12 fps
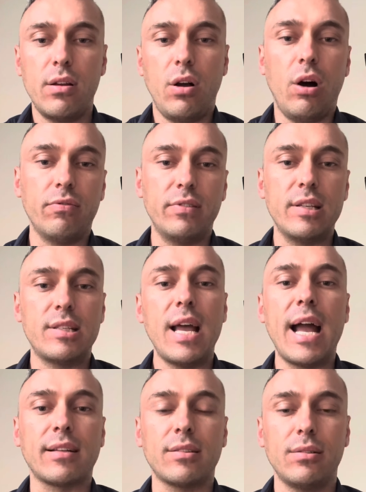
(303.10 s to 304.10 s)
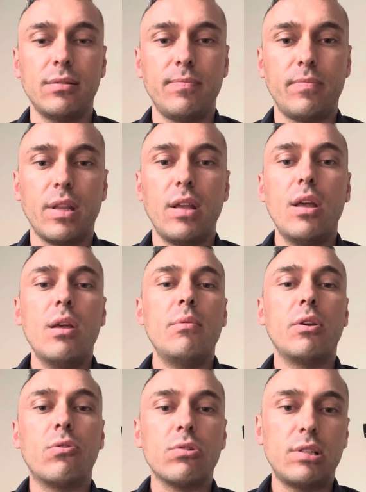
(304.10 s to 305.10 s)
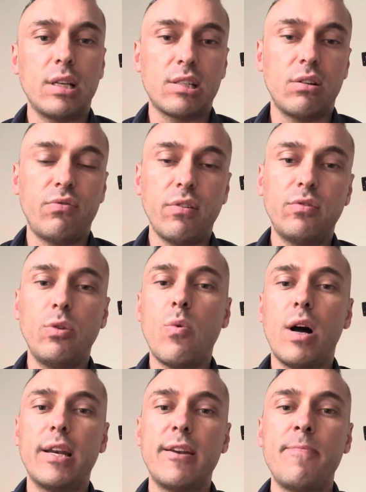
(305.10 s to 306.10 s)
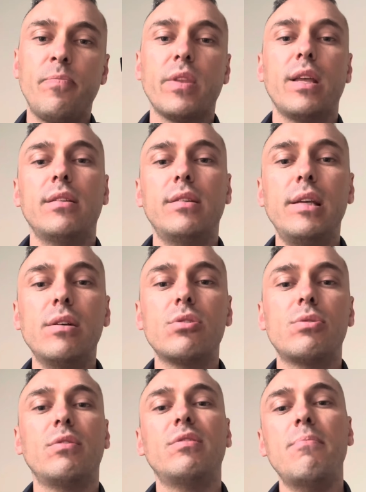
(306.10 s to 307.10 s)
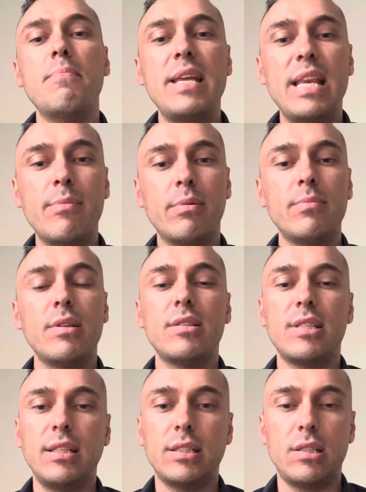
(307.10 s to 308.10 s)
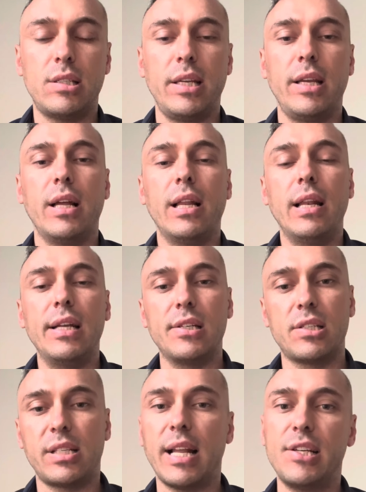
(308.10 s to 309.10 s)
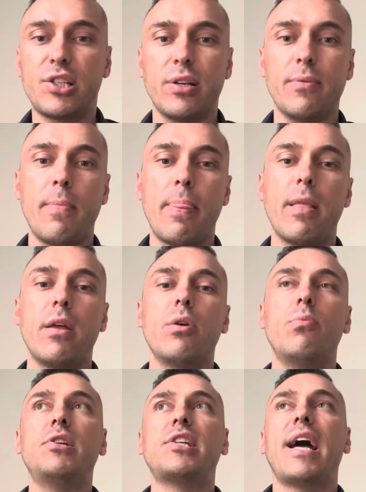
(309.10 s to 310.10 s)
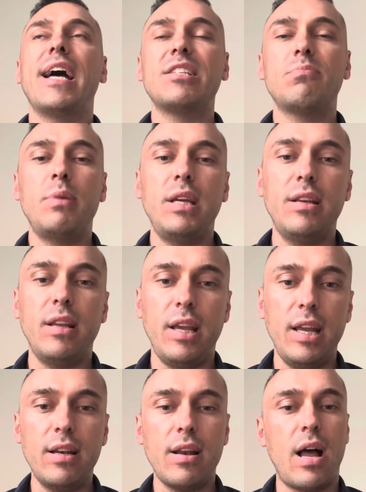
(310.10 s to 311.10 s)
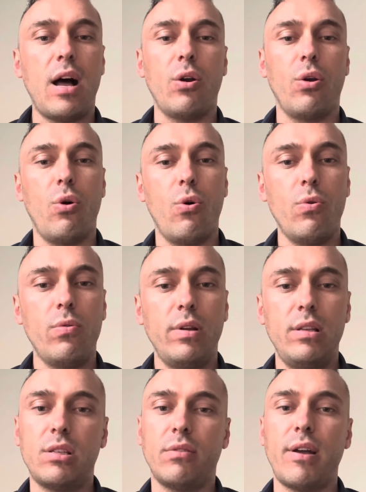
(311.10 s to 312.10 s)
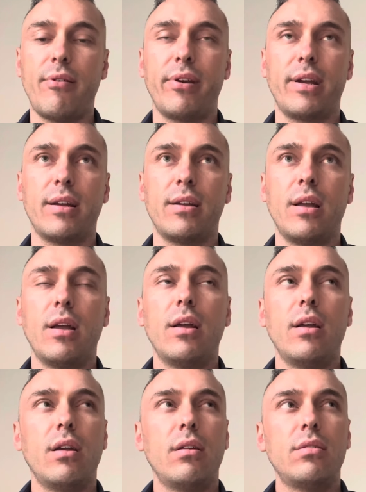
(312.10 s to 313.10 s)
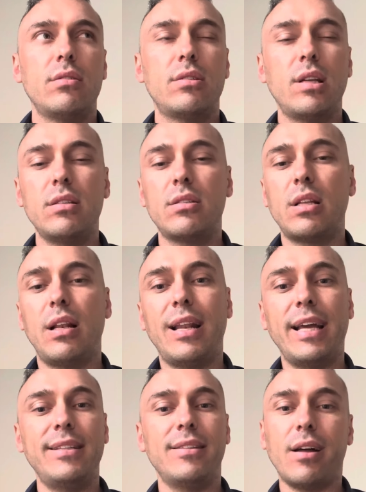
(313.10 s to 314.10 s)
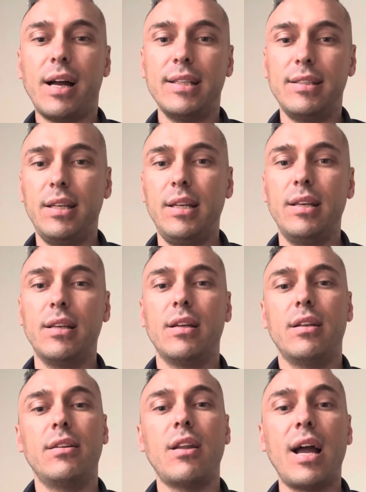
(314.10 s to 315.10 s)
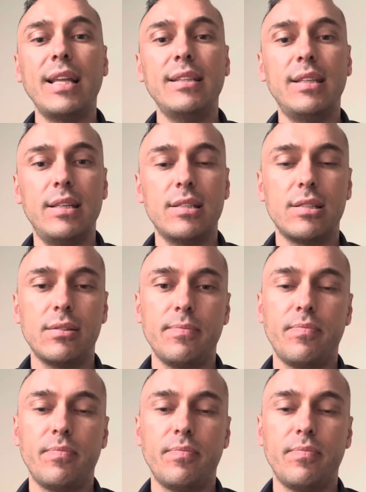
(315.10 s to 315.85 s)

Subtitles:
of this Act, because Section 51 deals with the minimum sentencing legislation, which has been in our law in South Africa since the late 1990s.